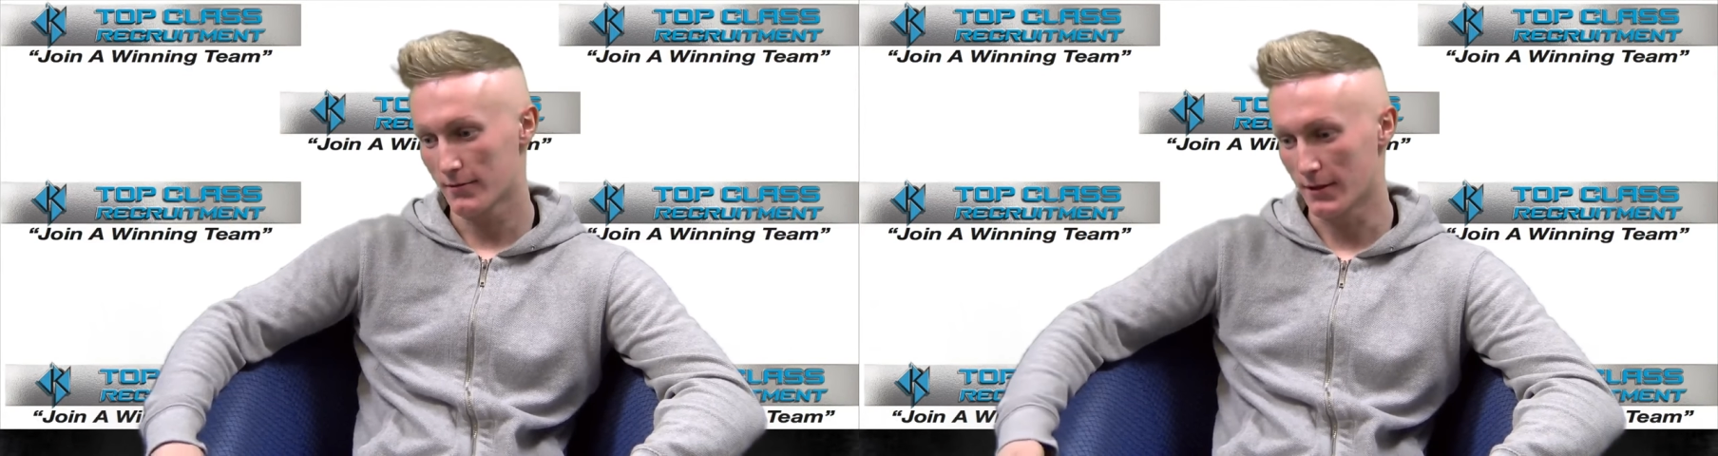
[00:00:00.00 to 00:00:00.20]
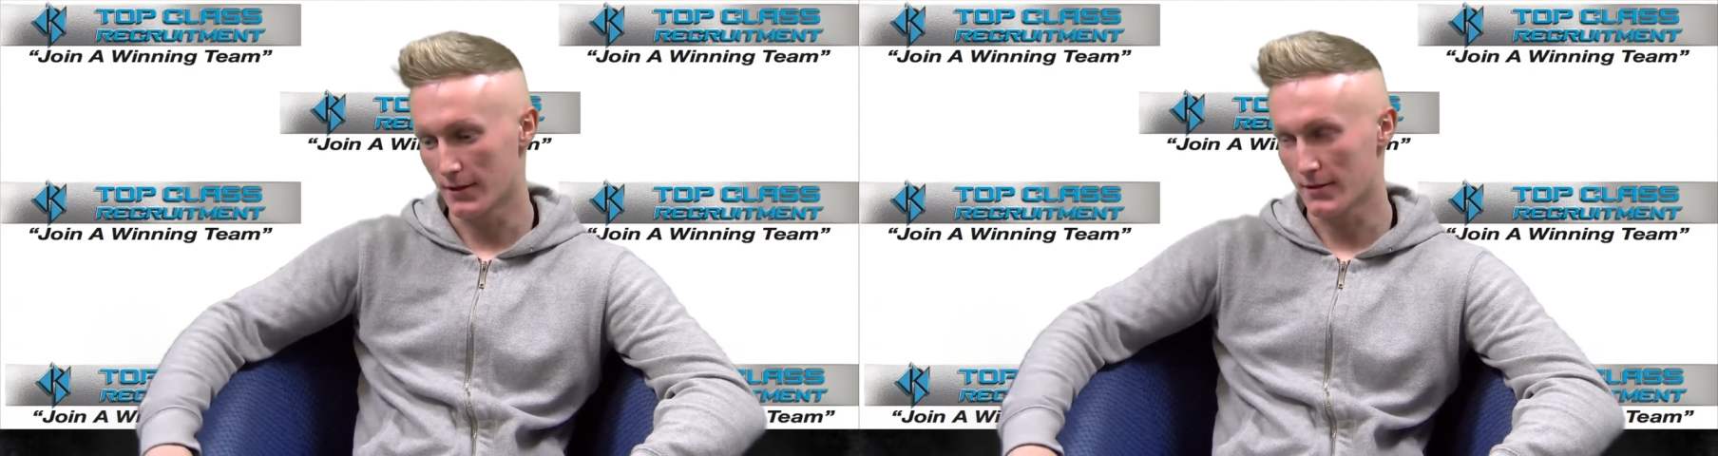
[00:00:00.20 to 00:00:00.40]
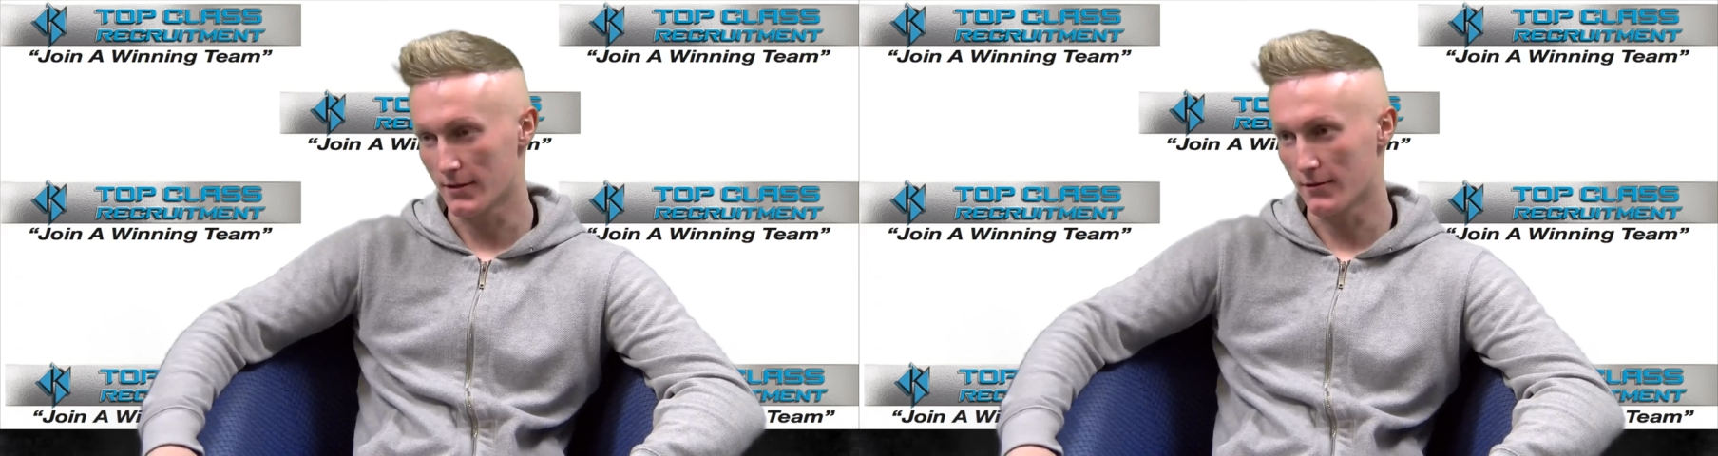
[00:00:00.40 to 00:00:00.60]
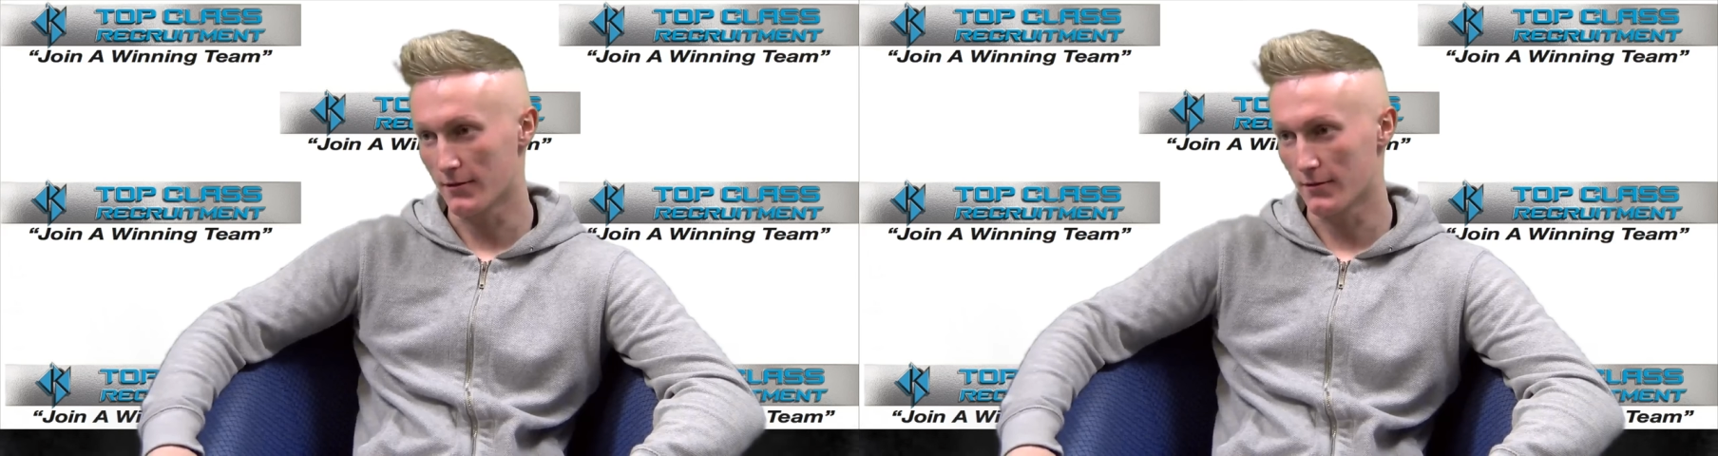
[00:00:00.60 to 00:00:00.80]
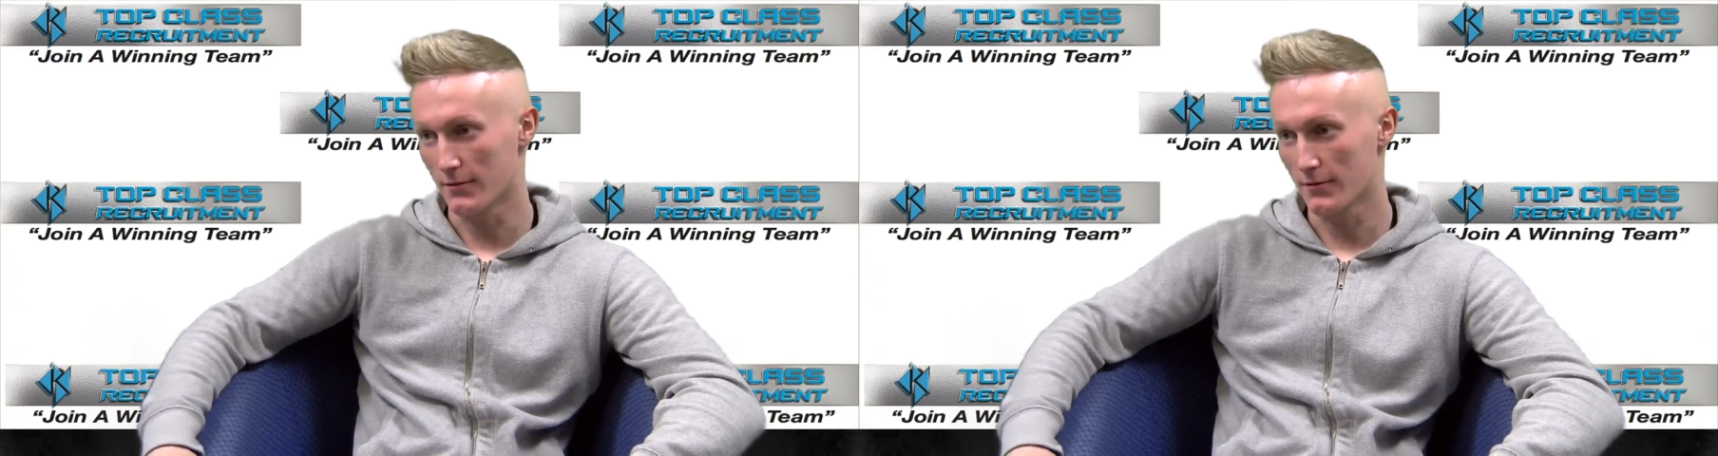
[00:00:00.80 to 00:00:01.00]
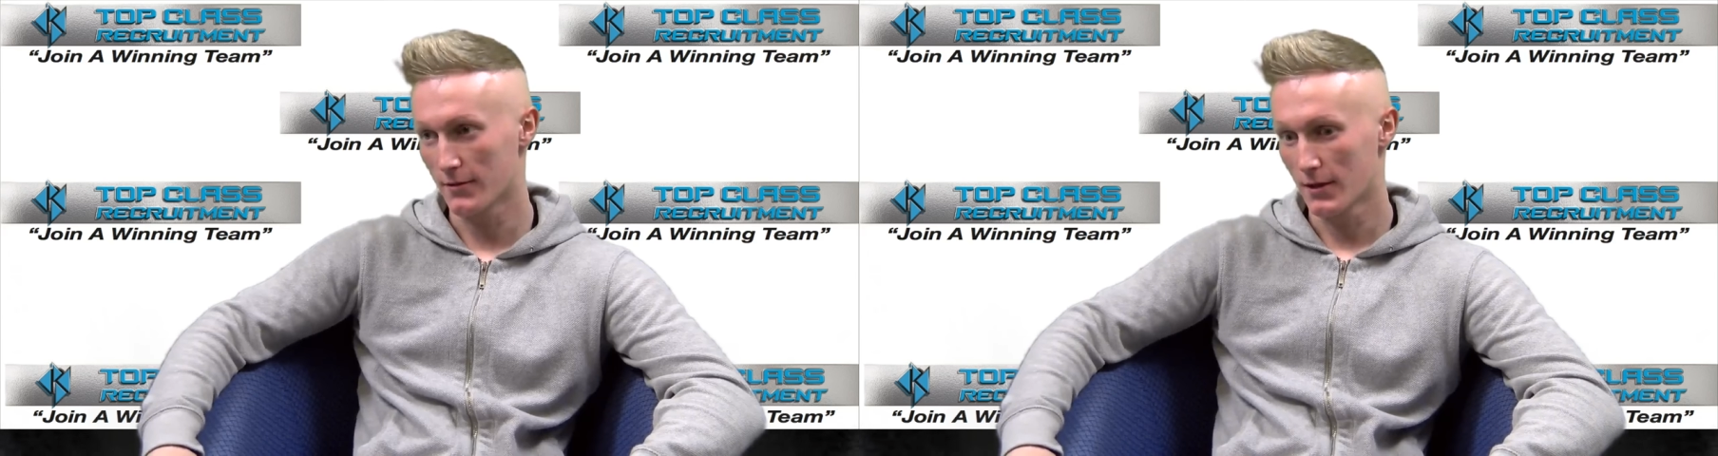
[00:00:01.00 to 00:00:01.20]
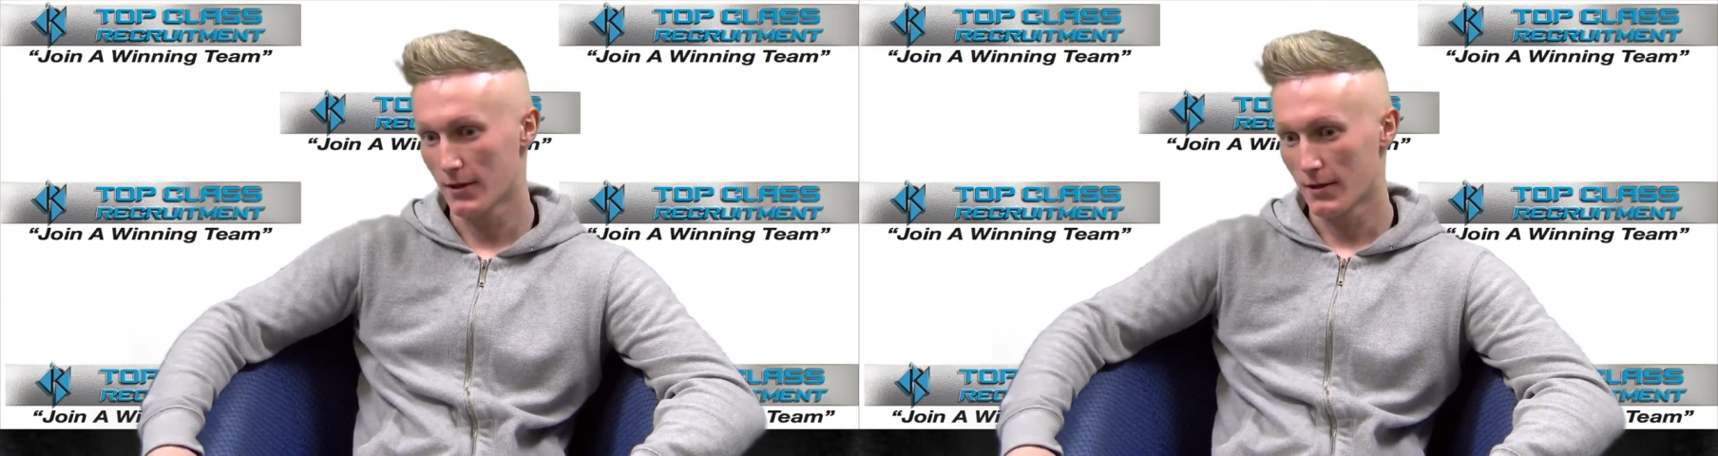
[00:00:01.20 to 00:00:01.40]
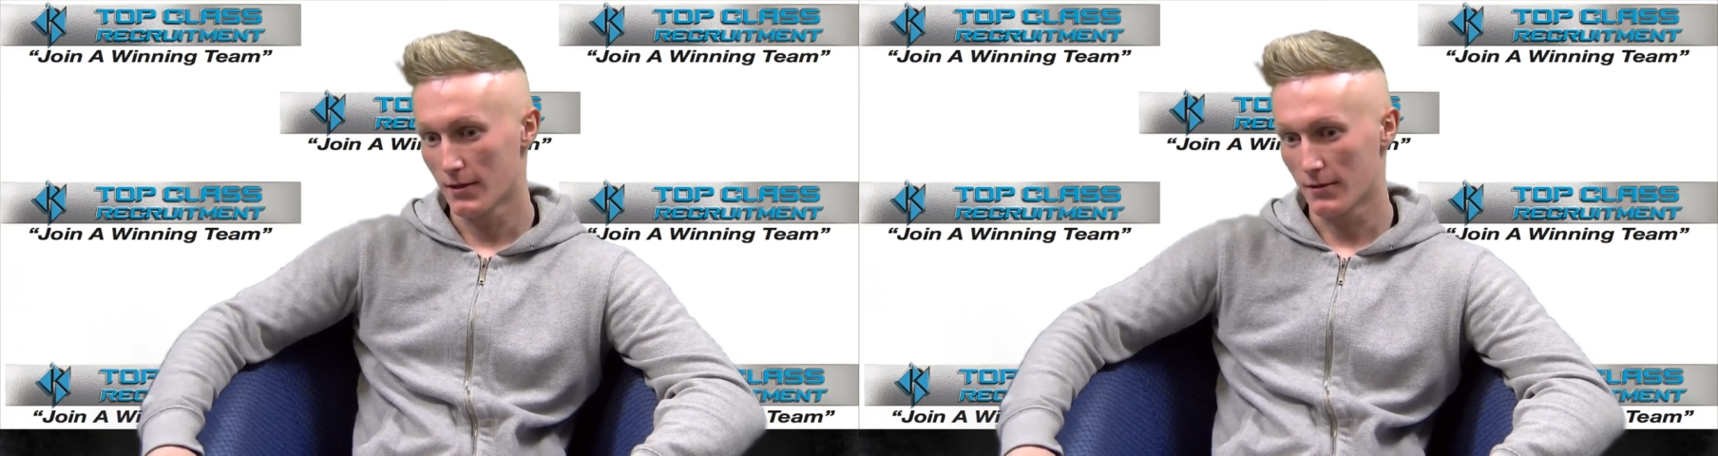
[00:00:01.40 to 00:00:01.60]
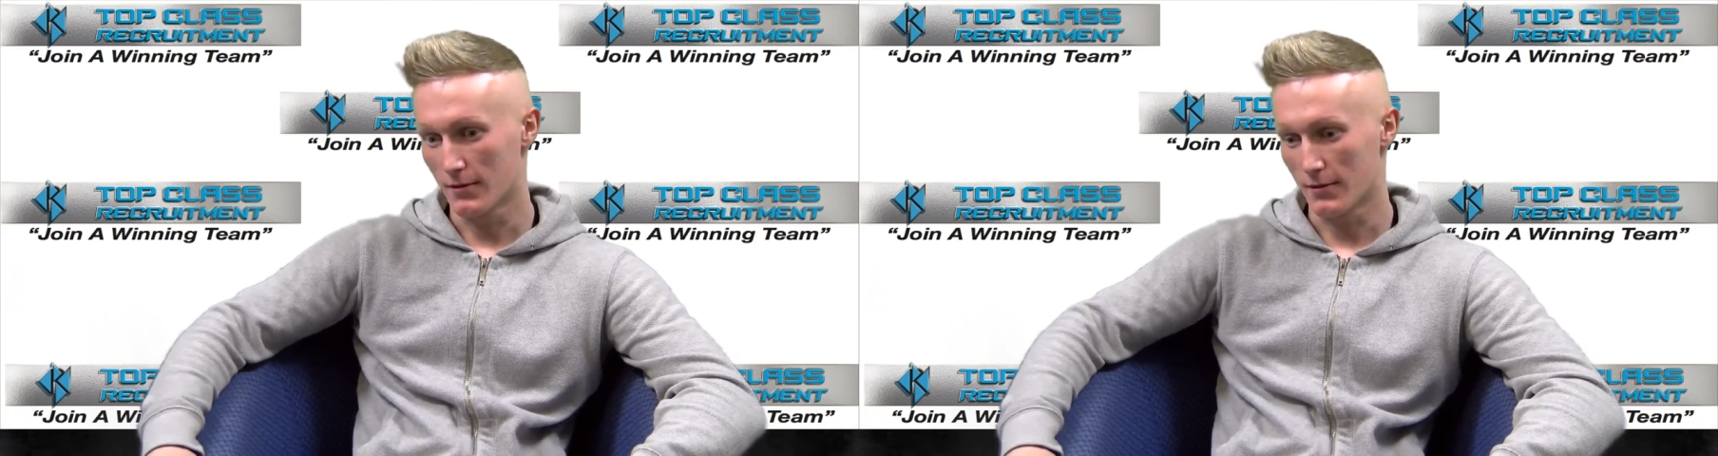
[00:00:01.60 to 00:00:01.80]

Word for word: like you said, two two